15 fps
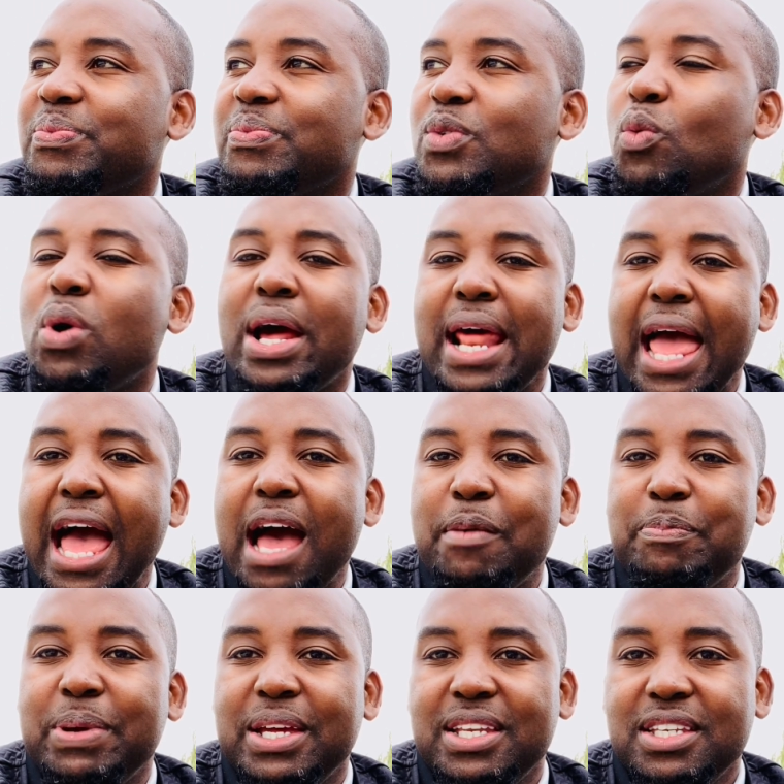What
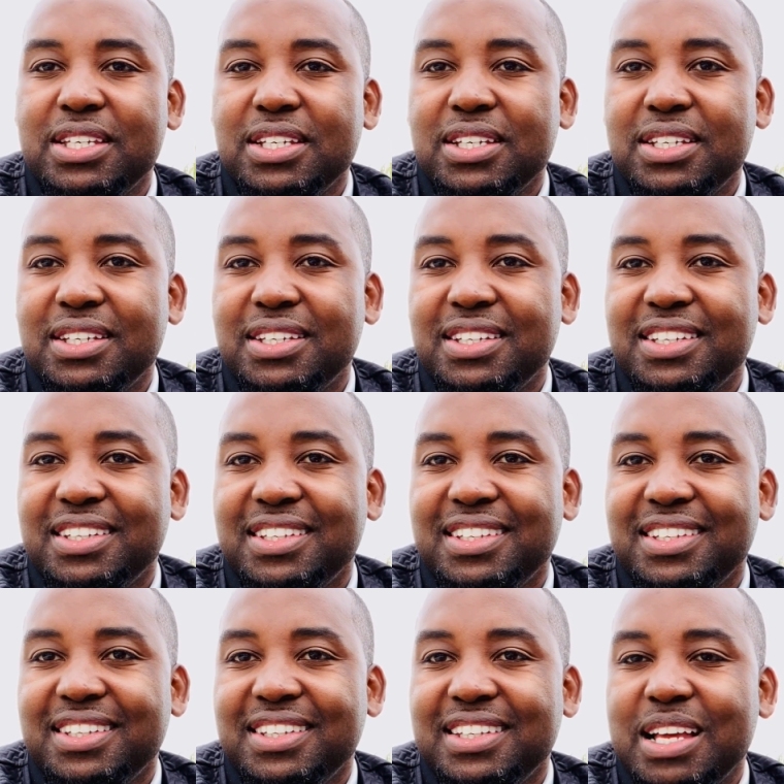happened?
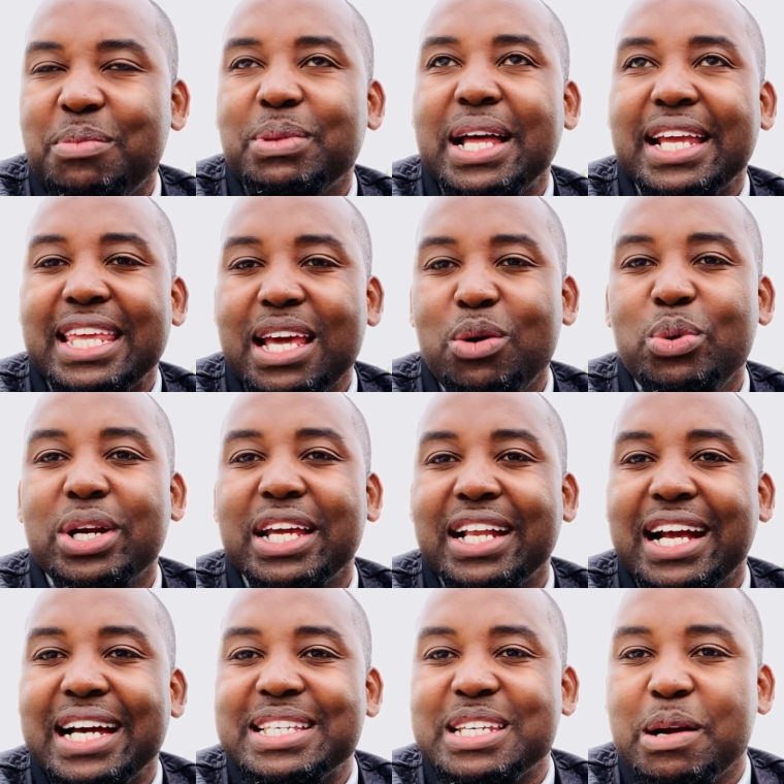I'm like, yeah, we can
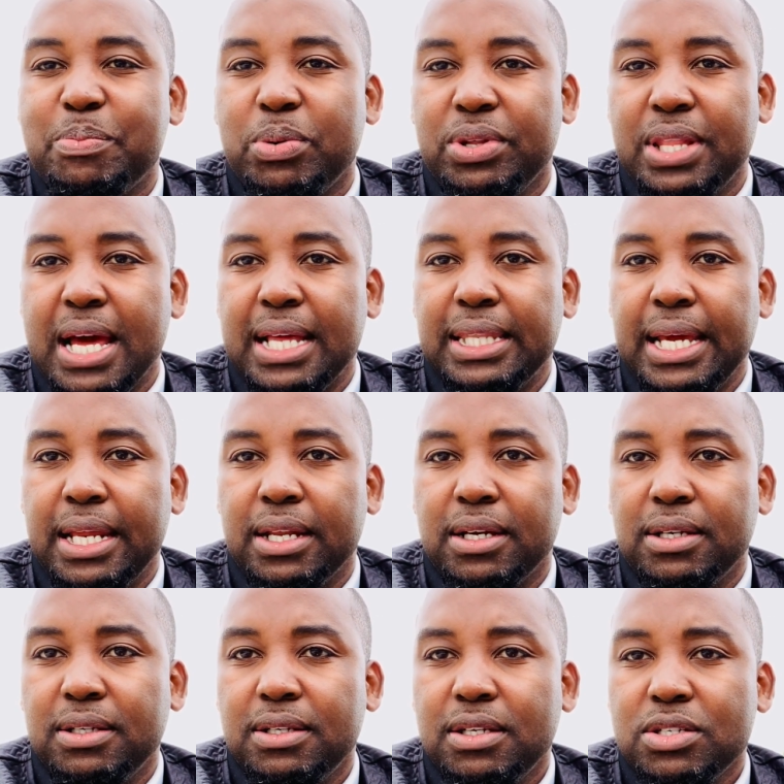catch up on that
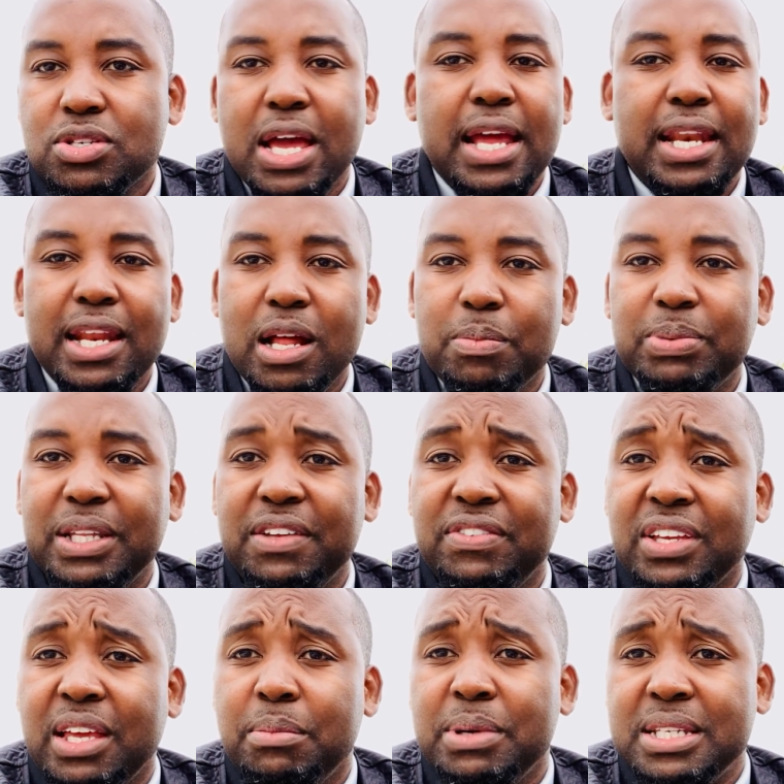later. So I ended up
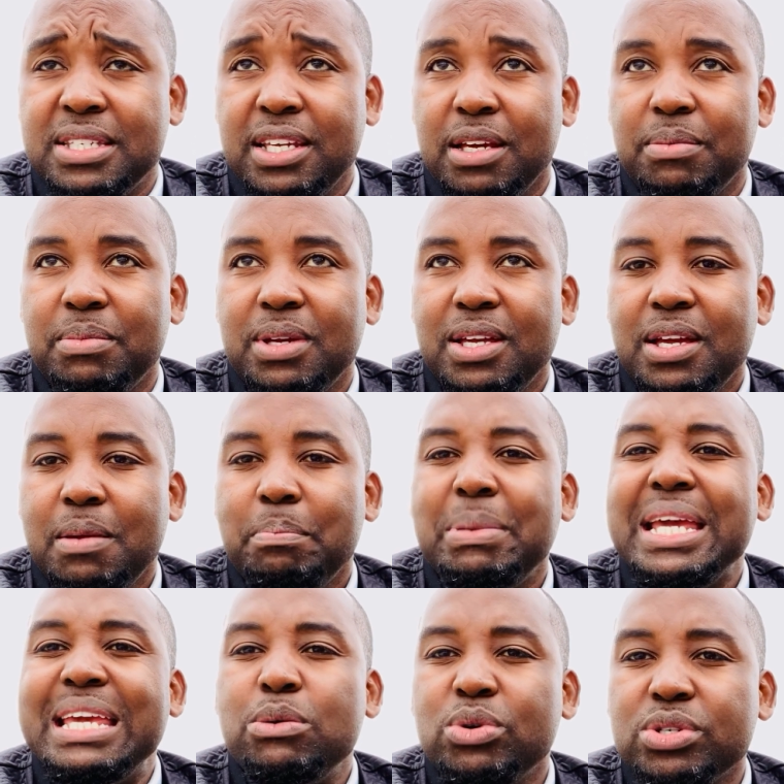leaving him a tip. But
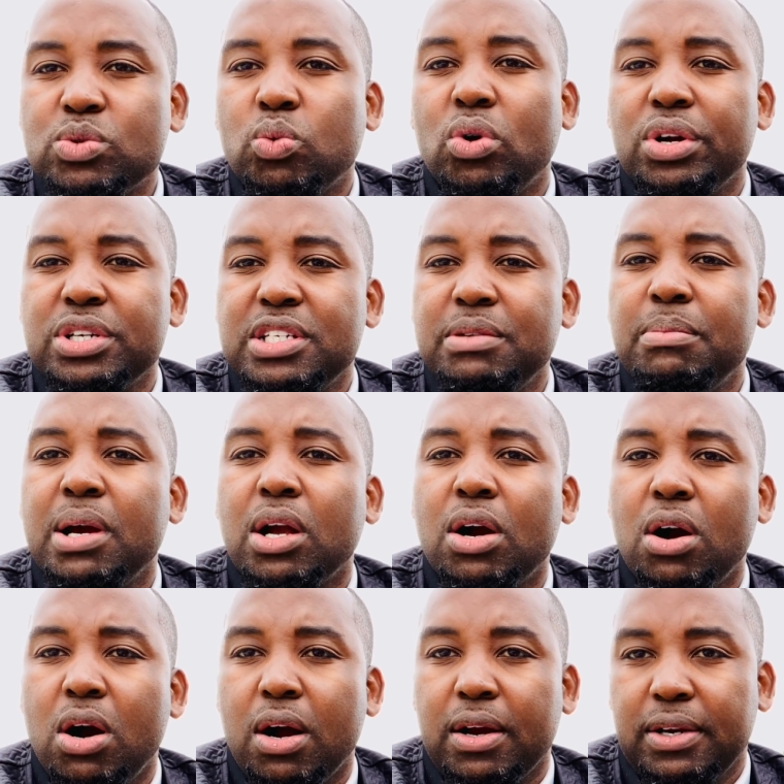he was washing my
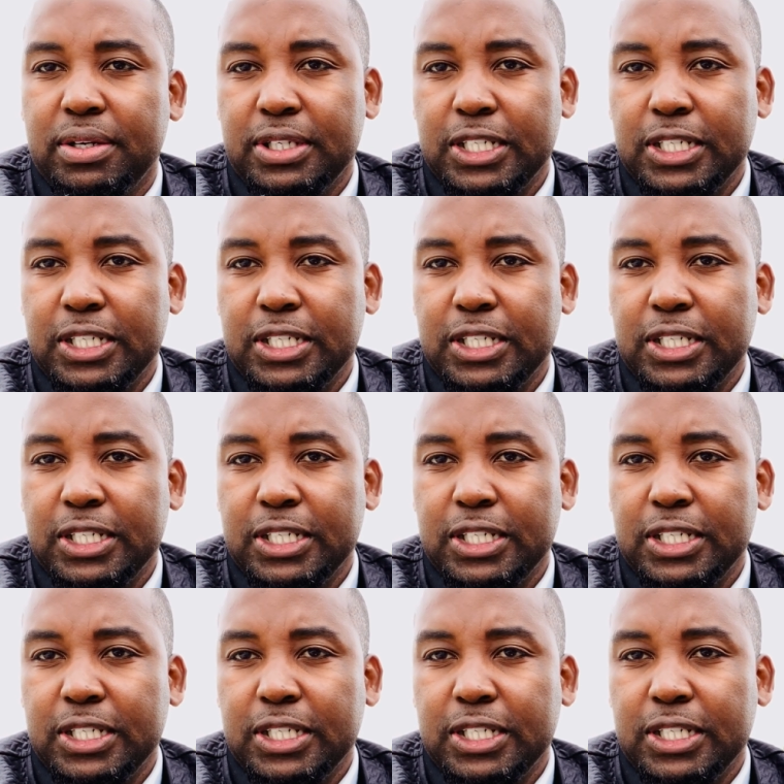car.